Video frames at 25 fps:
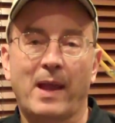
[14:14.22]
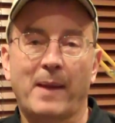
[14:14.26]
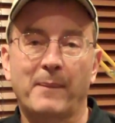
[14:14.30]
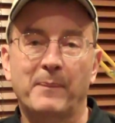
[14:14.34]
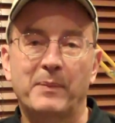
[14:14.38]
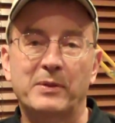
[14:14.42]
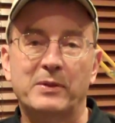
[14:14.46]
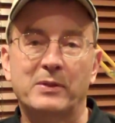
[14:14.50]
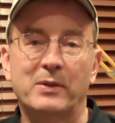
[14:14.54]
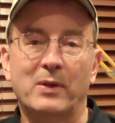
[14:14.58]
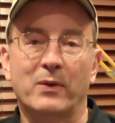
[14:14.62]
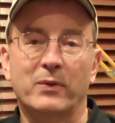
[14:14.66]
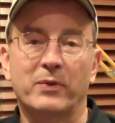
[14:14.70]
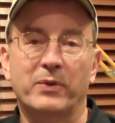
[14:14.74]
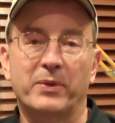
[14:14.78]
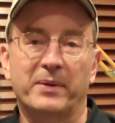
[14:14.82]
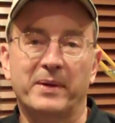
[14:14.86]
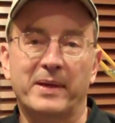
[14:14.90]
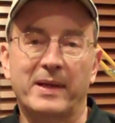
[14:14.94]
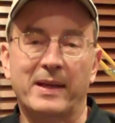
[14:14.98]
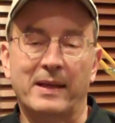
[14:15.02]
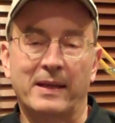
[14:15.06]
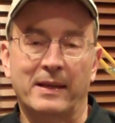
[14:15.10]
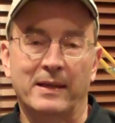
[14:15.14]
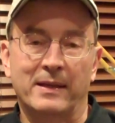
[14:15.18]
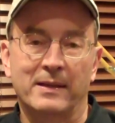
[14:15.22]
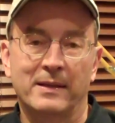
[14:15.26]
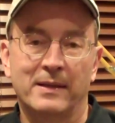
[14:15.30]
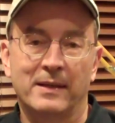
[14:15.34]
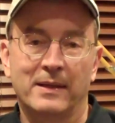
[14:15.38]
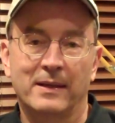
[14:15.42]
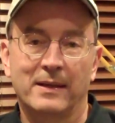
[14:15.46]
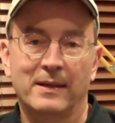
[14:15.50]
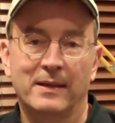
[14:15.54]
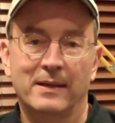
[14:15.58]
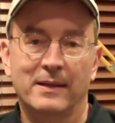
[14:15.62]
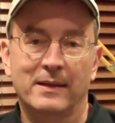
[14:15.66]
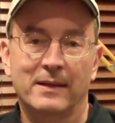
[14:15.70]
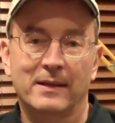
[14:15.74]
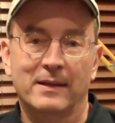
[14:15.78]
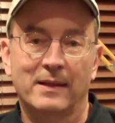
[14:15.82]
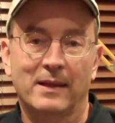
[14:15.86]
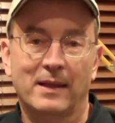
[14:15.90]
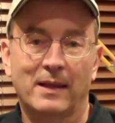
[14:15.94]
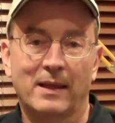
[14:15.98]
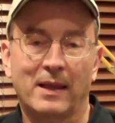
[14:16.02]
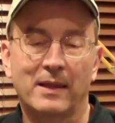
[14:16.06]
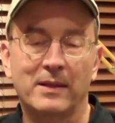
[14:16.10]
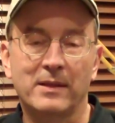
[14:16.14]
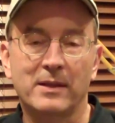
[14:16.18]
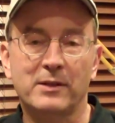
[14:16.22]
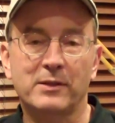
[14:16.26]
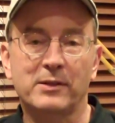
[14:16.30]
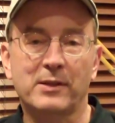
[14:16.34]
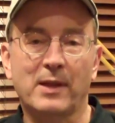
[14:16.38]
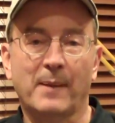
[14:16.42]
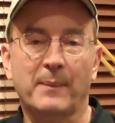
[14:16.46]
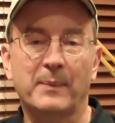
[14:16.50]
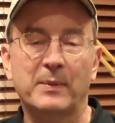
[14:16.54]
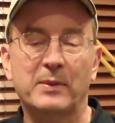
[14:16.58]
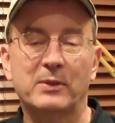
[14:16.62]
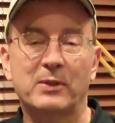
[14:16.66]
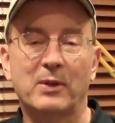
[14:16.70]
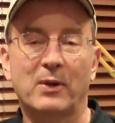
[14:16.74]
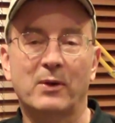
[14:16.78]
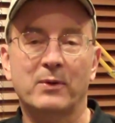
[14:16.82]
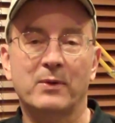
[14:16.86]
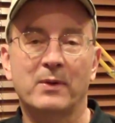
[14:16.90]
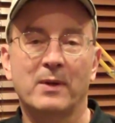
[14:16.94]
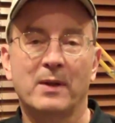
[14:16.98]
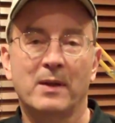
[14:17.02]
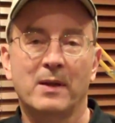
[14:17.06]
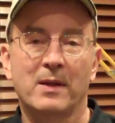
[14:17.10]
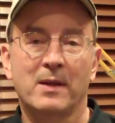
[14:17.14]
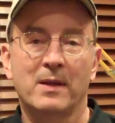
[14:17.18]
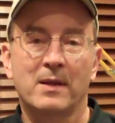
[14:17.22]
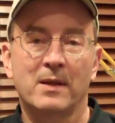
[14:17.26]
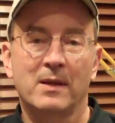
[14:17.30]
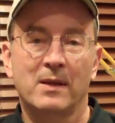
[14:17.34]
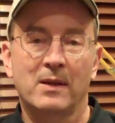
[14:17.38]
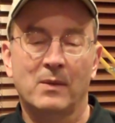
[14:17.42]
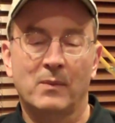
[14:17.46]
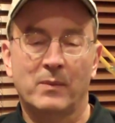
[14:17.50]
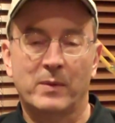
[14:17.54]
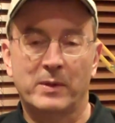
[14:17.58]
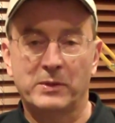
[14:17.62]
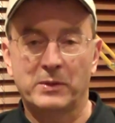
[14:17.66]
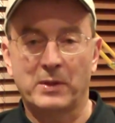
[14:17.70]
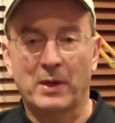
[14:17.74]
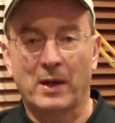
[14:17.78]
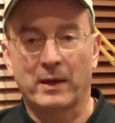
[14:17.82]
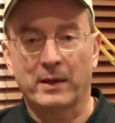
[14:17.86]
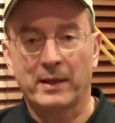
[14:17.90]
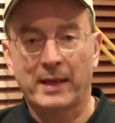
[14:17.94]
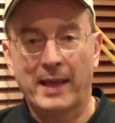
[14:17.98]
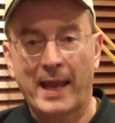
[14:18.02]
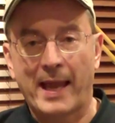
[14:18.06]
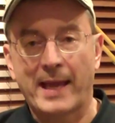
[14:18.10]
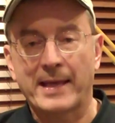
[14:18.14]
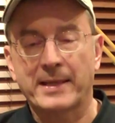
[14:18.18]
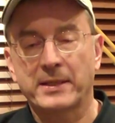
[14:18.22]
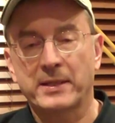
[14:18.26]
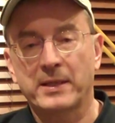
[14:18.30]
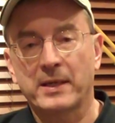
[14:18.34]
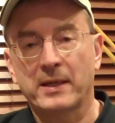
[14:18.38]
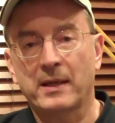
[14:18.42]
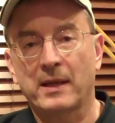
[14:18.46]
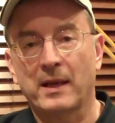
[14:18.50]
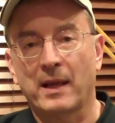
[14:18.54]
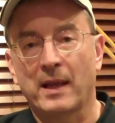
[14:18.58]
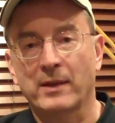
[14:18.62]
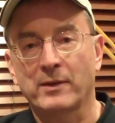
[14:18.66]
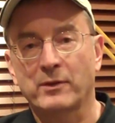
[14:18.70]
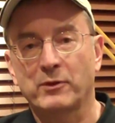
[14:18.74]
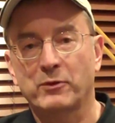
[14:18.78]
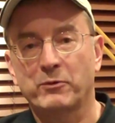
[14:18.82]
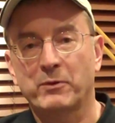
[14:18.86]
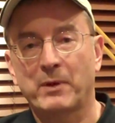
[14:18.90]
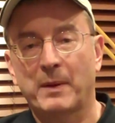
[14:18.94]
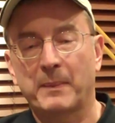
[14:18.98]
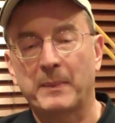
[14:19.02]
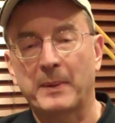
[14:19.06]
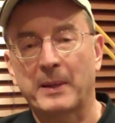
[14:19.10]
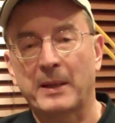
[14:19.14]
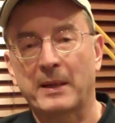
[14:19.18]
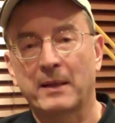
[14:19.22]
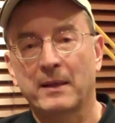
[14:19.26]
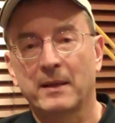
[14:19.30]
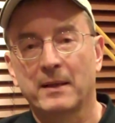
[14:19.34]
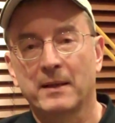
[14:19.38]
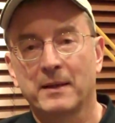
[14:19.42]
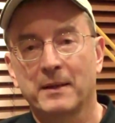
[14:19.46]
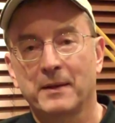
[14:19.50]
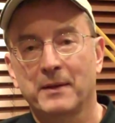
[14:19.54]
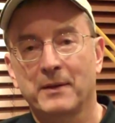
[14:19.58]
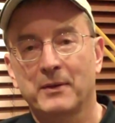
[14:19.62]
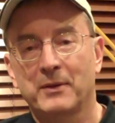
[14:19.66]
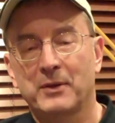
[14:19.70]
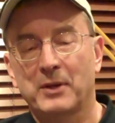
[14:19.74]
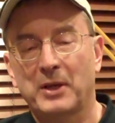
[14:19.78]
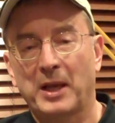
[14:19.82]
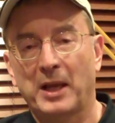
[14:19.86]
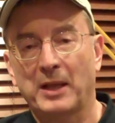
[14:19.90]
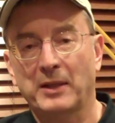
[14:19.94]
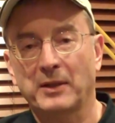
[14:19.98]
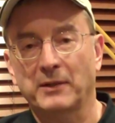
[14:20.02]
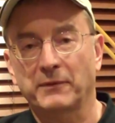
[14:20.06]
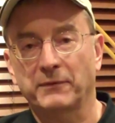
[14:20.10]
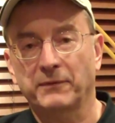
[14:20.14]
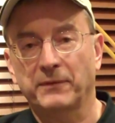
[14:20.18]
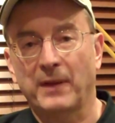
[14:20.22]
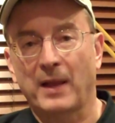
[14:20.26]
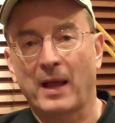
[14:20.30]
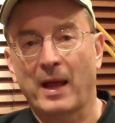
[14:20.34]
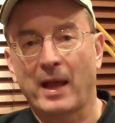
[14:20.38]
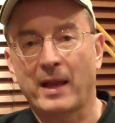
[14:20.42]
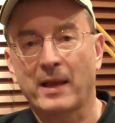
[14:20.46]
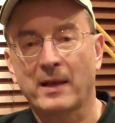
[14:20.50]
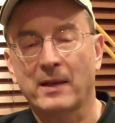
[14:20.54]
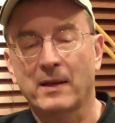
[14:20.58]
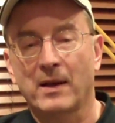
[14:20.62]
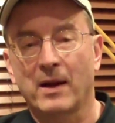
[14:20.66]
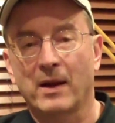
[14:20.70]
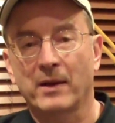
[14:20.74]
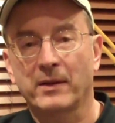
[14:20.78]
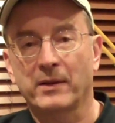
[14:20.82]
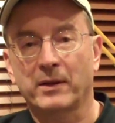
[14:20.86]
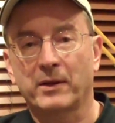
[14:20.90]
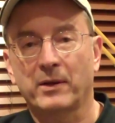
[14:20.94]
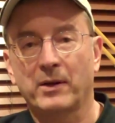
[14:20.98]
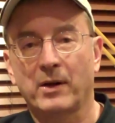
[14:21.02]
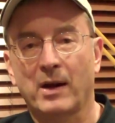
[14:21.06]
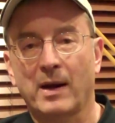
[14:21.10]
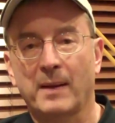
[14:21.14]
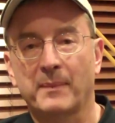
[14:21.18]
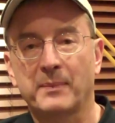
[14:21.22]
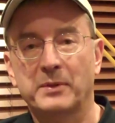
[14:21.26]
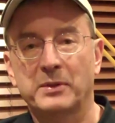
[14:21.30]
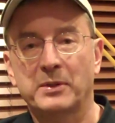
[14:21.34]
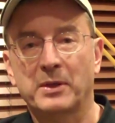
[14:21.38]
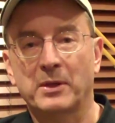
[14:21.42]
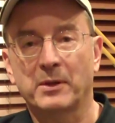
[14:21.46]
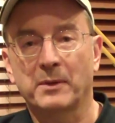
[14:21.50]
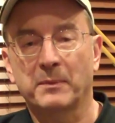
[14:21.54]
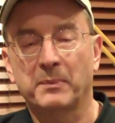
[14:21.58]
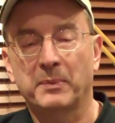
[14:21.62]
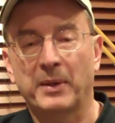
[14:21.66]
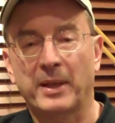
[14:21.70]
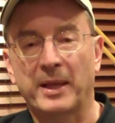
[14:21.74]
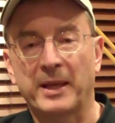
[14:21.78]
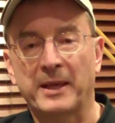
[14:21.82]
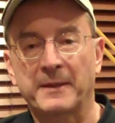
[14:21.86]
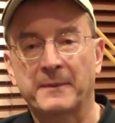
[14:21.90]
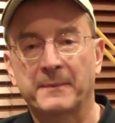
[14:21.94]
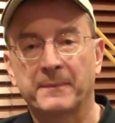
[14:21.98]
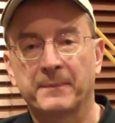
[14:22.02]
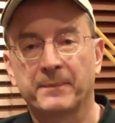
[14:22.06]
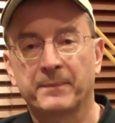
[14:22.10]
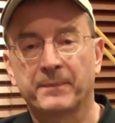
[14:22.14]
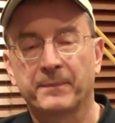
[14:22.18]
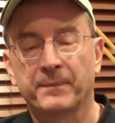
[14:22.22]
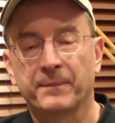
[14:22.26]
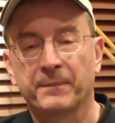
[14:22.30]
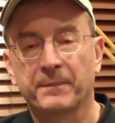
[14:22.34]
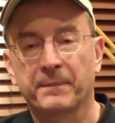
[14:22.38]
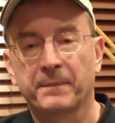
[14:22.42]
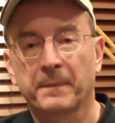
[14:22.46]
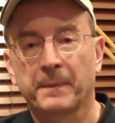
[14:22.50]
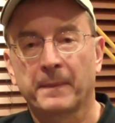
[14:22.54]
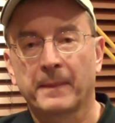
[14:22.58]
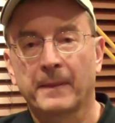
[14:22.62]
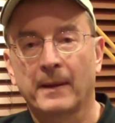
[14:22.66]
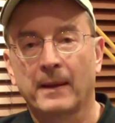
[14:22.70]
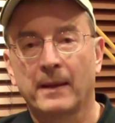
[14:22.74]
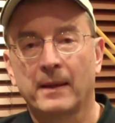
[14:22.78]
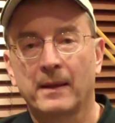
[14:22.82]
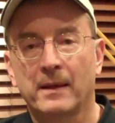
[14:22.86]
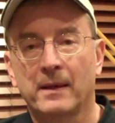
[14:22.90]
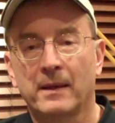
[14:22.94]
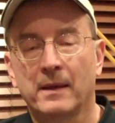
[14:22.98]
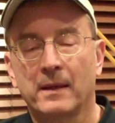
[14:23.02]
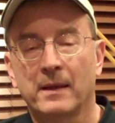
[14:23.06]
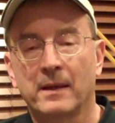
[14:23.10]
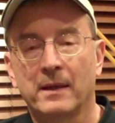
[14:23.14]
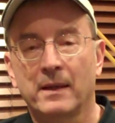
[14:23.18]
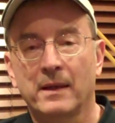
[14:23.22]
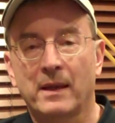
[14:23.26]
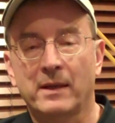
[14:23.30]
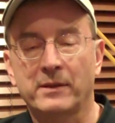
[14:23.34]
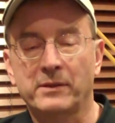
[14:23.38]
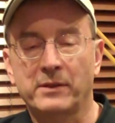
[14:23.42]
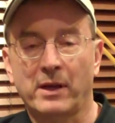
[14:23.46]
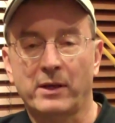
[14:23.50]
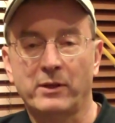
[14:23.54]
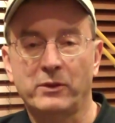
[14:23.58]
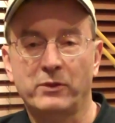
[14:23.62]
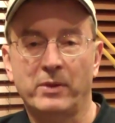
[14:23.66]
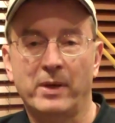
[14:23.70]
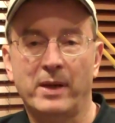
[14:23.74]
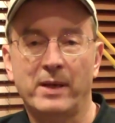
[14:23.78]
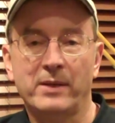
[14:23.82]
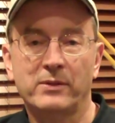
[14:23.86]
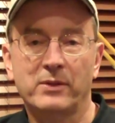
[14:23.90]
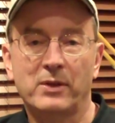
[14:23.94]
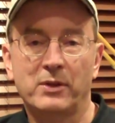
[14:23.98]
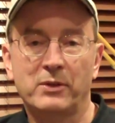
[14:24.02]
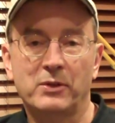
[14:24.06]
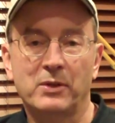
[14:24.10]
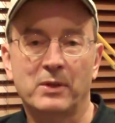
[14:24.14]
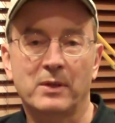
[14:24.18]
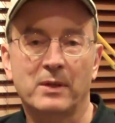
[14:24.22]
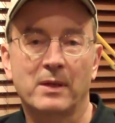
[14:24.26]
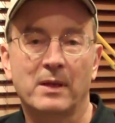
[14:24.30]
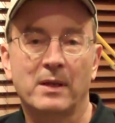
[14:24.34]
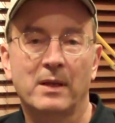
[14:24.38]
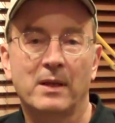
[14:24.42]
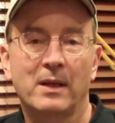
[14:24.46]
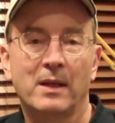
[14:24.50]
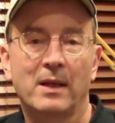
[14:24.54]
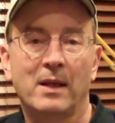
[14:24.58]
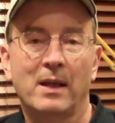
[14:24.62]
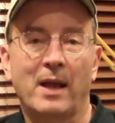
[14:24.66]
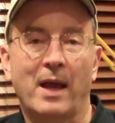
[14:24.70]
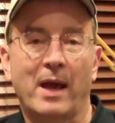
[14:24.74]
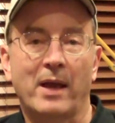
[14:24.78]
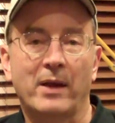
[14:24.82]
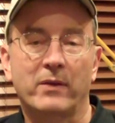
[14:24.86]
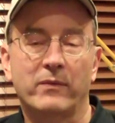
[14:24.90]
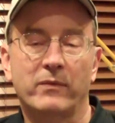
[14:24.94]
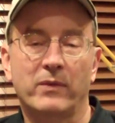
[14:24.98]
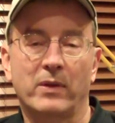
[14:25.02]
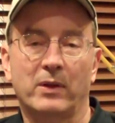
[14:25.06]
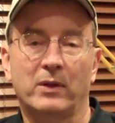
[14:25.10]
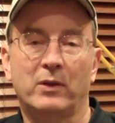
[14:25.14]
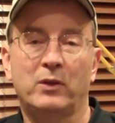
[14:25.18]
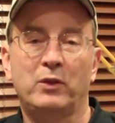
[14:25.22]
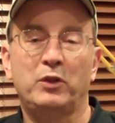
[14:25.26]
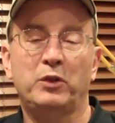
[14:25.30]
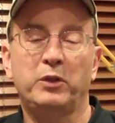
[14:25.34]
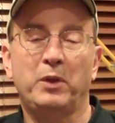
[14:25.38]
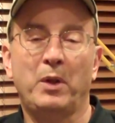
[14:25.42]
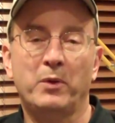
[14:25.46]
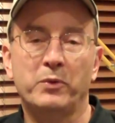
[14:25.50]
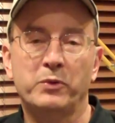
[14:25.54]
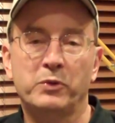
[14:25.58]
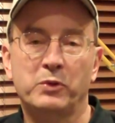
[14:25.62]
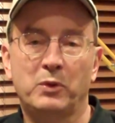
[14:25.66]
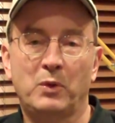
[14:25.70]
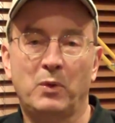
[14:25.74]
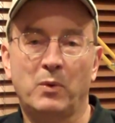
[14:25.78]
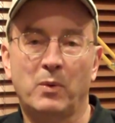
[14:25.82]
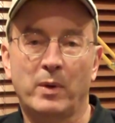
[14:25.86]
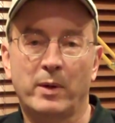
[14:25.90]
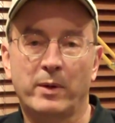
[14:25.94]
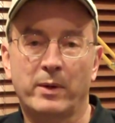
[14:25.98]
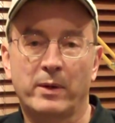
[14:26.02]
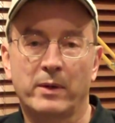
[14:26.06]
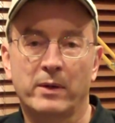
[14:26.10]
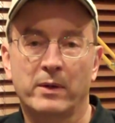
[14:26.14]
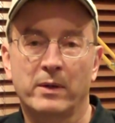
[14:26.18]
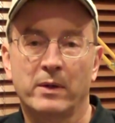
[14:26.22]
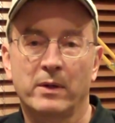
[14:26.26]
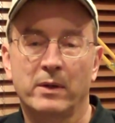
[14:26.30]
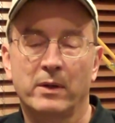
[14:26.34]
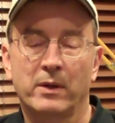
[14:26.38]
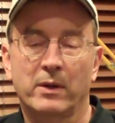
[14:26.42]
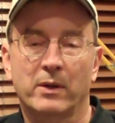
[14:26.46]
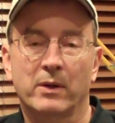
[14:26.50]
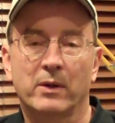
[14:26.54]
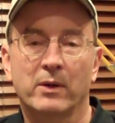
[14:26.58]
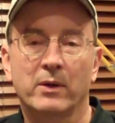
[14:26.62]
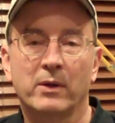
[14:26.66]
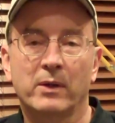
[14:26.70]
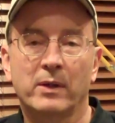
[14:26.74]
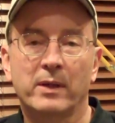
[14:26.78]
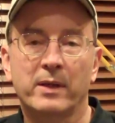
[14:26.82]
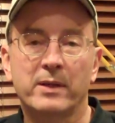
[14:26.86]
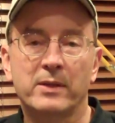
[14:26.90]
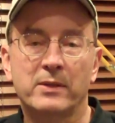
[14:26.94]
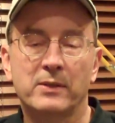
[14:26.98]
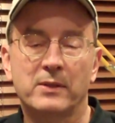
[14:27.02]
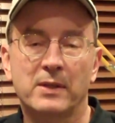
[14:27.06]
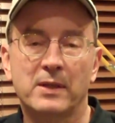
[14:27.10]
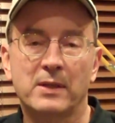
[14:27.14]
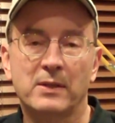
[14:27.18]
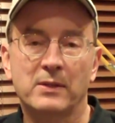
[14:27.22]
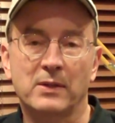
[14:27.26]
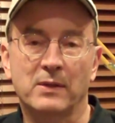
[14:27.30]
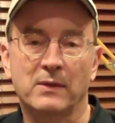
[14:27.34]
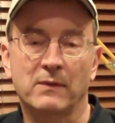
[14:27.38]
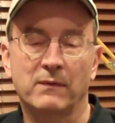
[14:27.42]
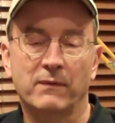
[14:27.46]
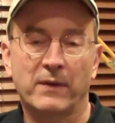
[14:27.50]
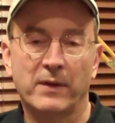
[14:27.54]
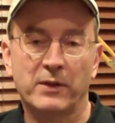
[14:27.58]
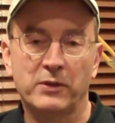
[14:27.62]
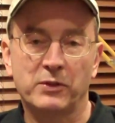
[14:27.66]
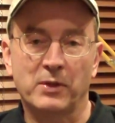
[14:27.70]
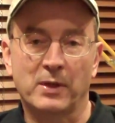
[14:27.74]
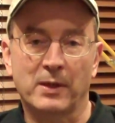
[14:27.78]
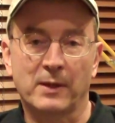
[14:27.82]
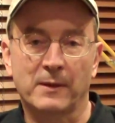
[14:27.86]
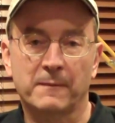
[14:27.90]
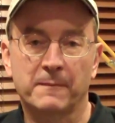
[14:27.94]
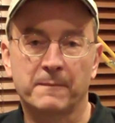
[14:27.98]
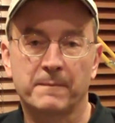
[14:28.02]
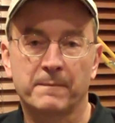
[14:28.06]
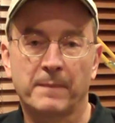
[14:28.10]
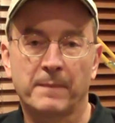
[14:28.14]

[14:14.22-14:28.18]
episode 3. In this episode, we saw casting and stripping to get the fly on the carp's dinner plate. As I transitioned out of the close quarter early season fishing,